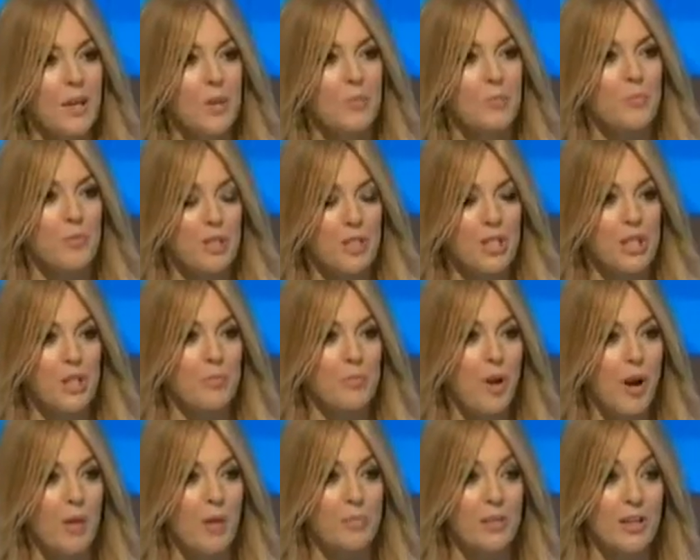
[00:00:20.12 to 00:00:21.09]
British
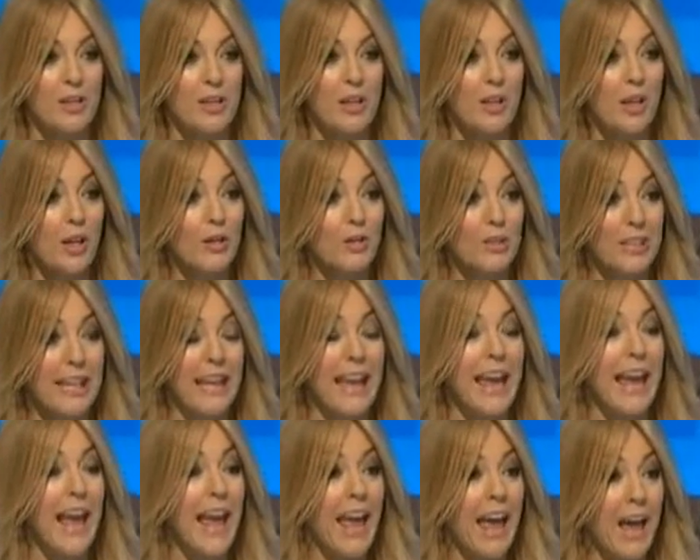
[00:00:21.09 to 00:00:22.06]
pubs are closing
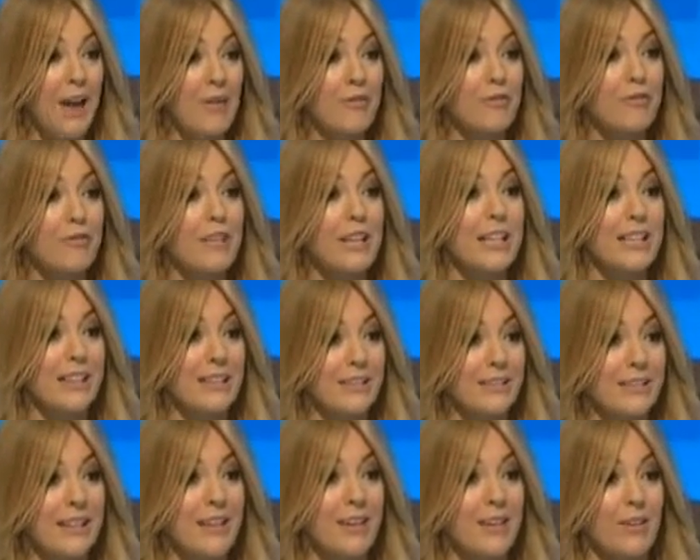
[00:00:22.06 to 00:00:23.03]
every
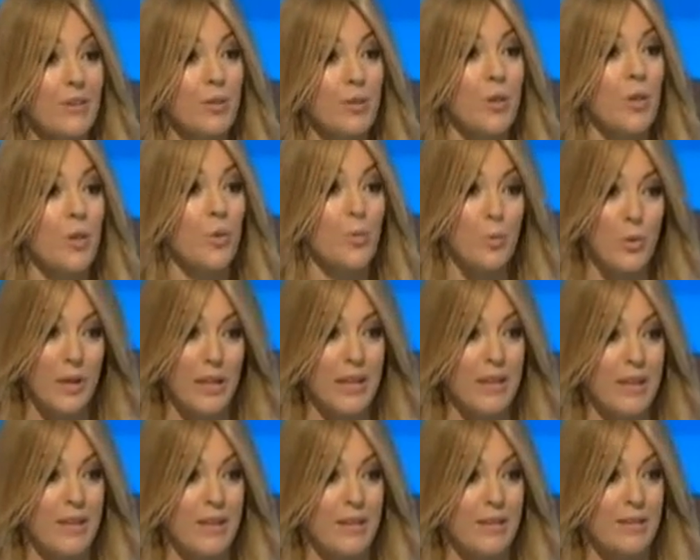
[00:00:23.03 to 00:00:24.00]
single
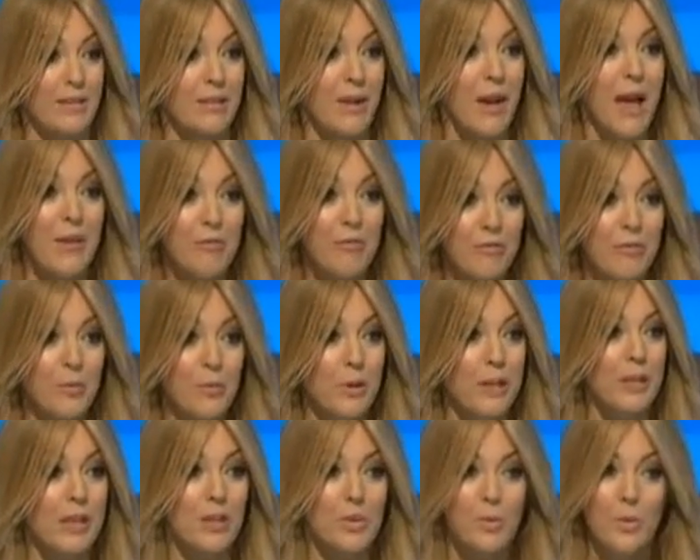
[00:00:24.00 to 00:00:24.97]
week. So mm. every
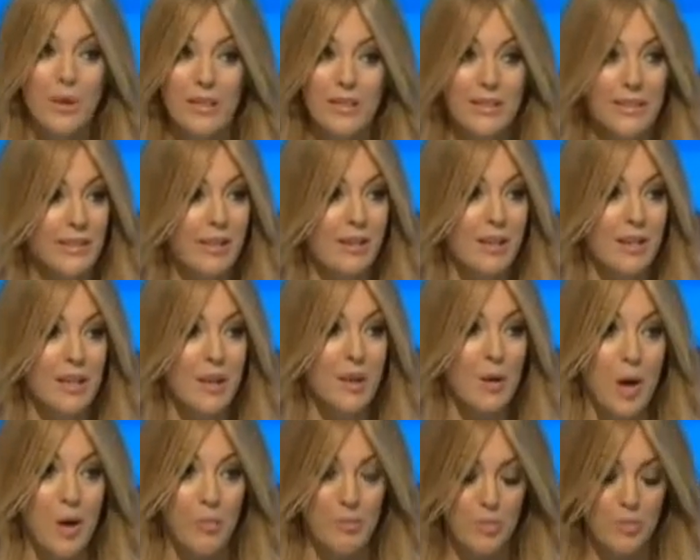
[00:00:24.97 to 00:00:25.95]
week, 29
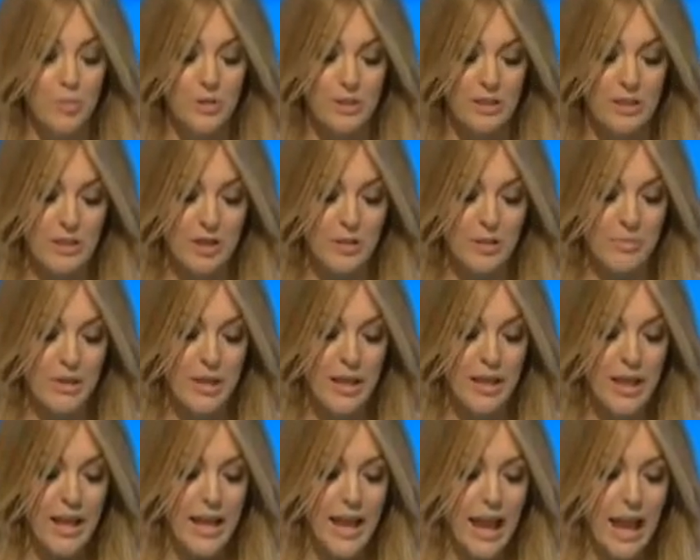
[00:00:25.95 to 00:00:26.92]
are, are boarded up. Mm.
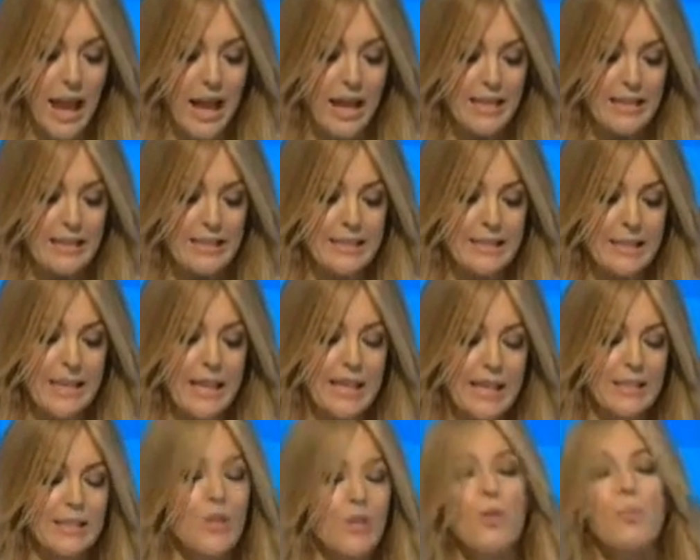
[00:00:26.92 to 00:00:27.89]
And
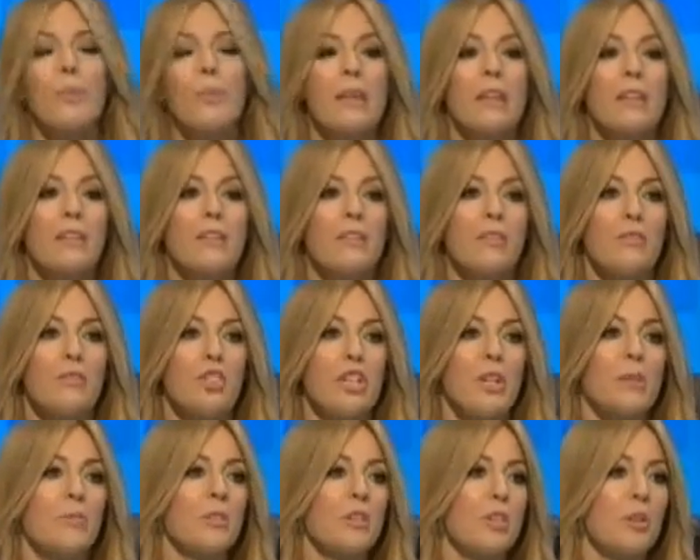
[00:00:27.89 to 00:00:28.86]
it's not because of
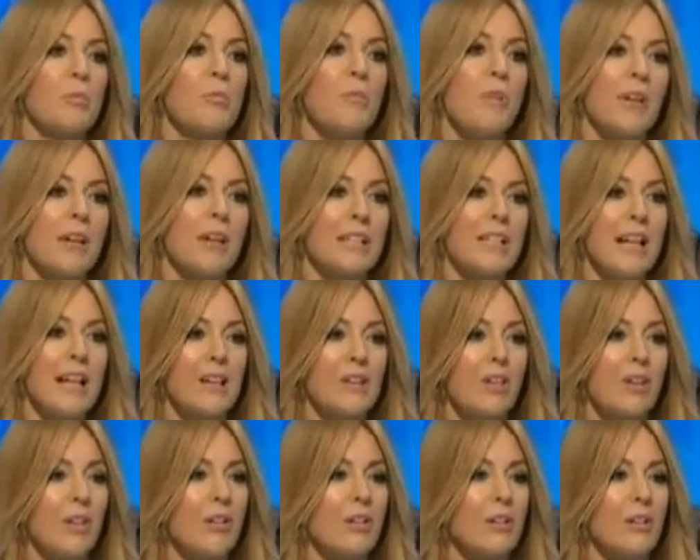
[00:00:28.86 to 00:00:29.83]
cheap supermarket
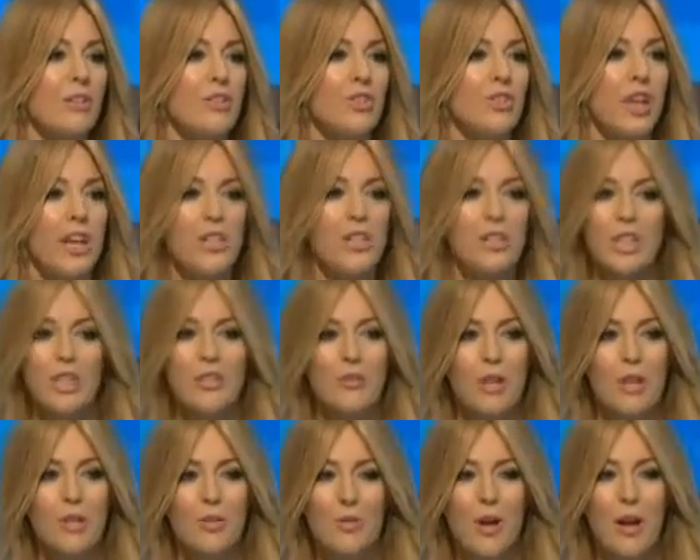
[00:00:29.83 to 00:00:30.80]
alcohol and changing
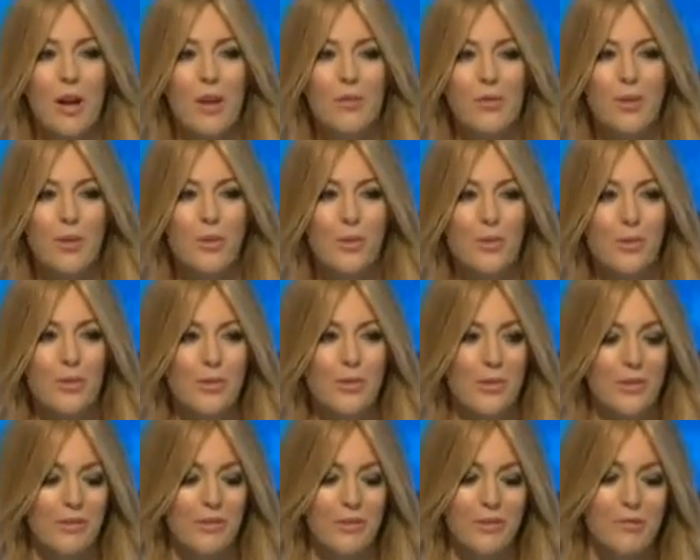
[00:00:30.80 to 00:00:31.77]
drink drive laws
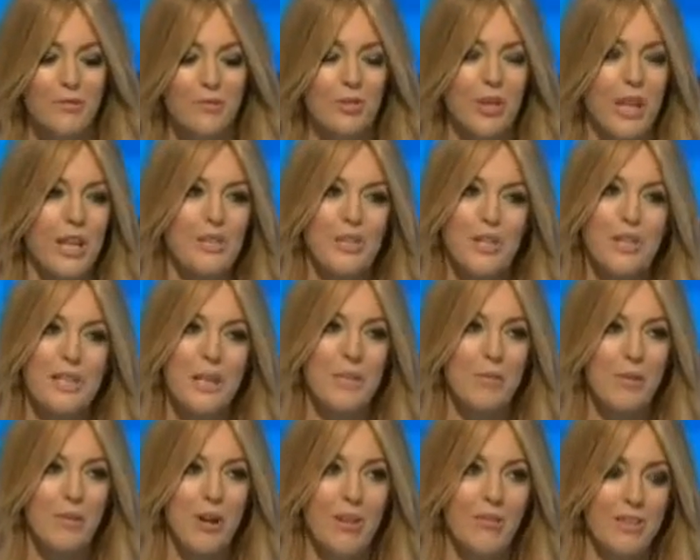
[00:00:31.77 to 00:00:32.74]
and changing
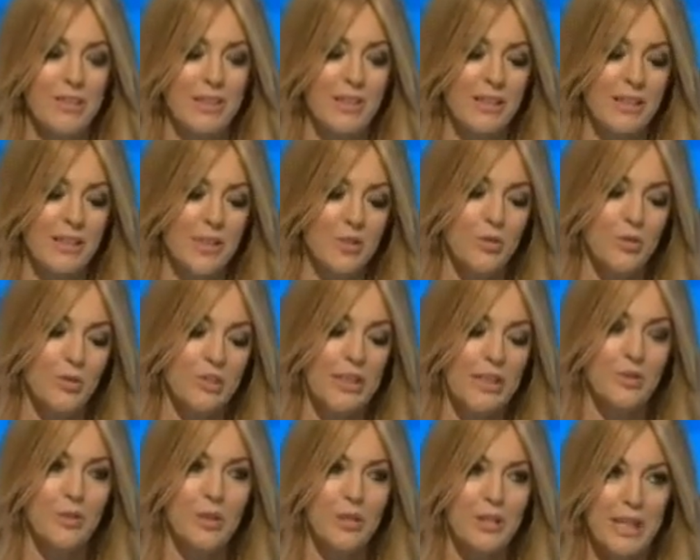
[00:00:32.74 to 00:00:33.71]
demographics, etc.,
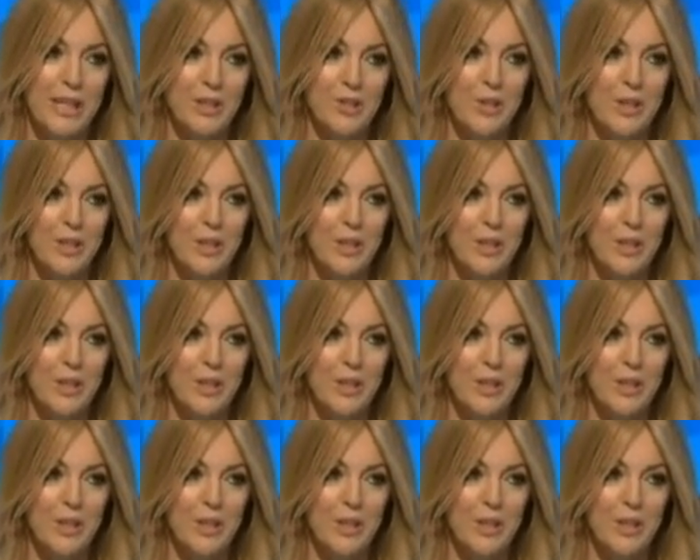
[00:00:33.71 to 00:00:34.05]
etc., etc.